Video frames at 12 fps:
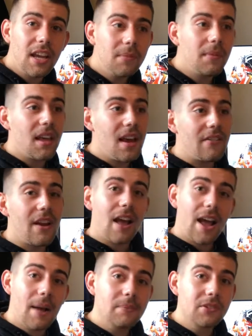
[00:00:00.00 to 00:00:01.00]
they have
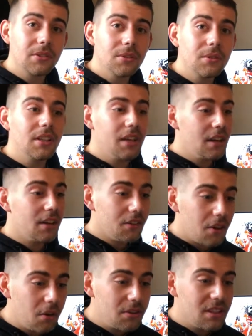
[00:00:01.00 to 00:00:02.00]
absolutely
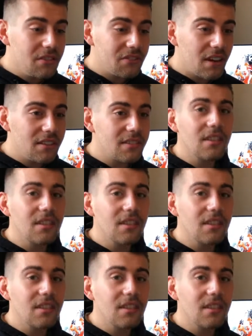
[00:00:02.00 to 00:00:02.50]
no defense,